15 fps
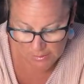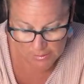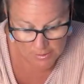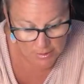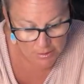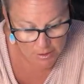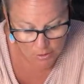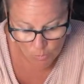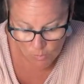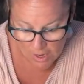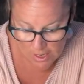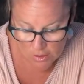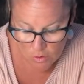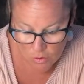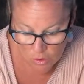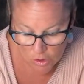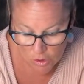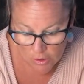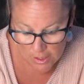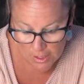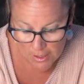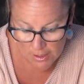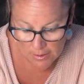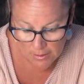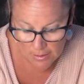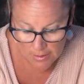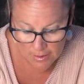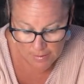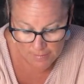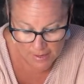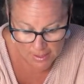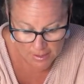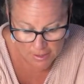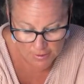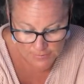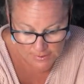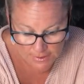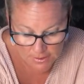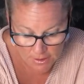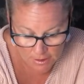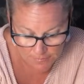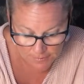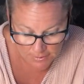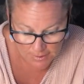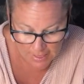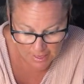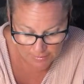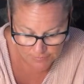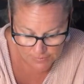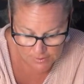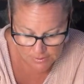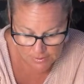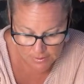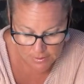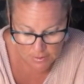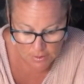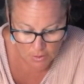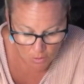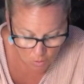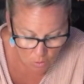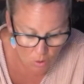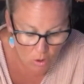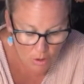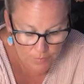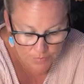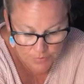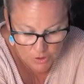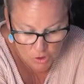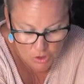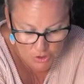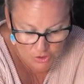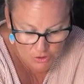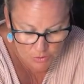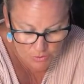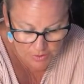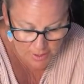the right corner in, and that gives it on the left, or you can do the